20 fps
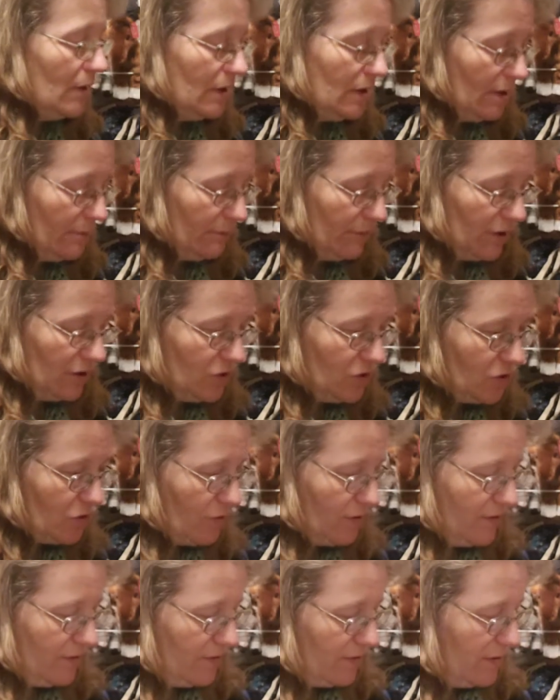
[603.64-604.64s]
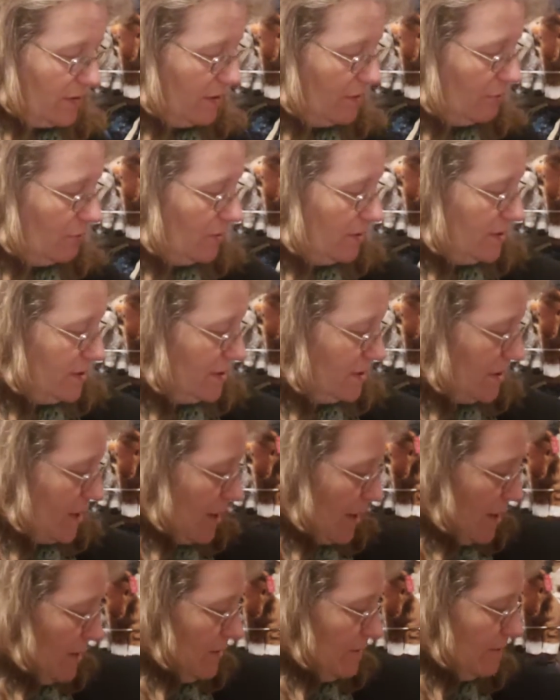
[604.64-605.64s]
And I'm going to show you the knit one
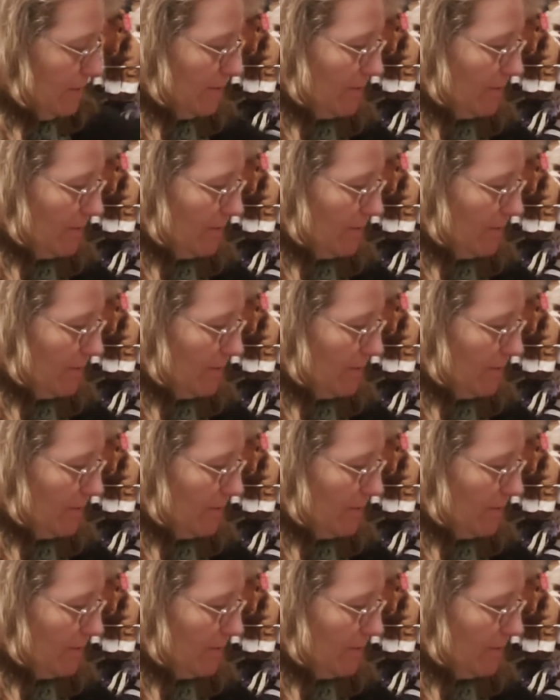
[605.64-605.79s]
today.